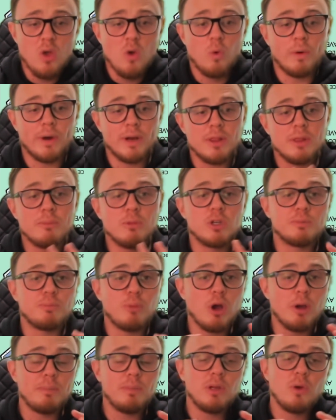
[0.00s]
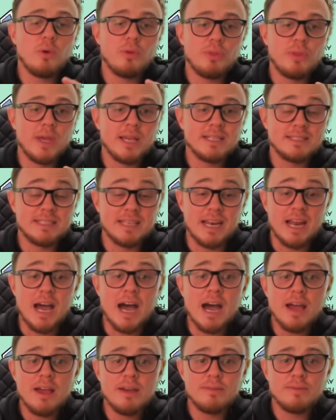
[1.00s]
One of the most popular things that
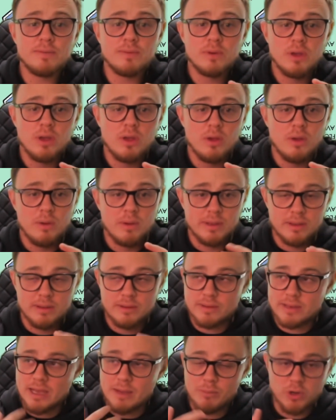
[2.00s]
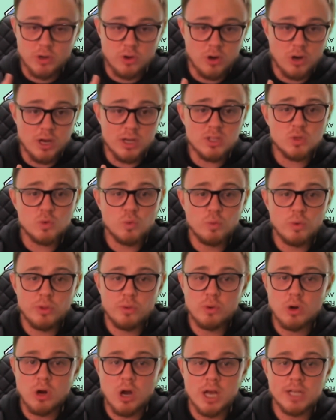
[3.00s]
I've come across with
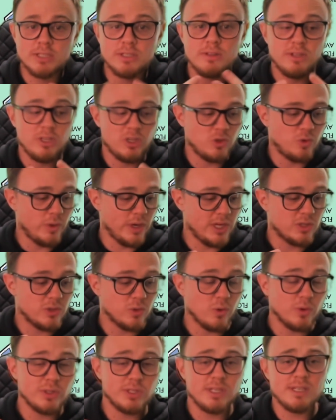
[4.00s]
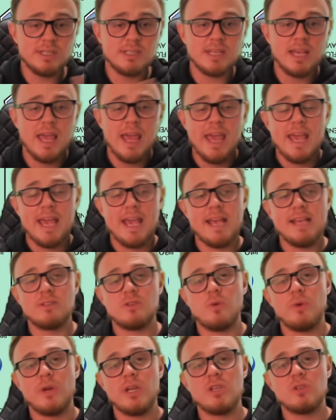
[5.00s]
regards to these resources is
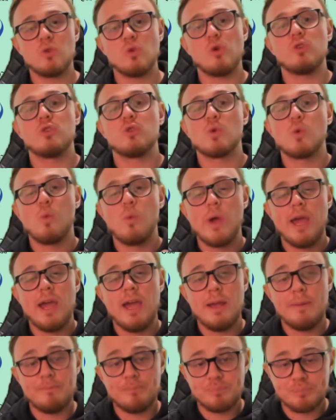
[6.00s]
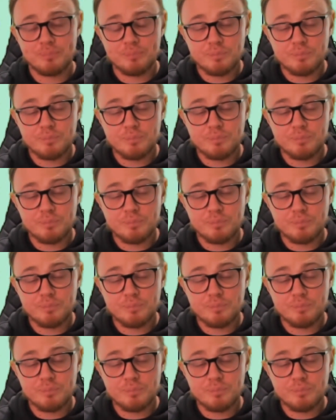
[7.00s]
a resource where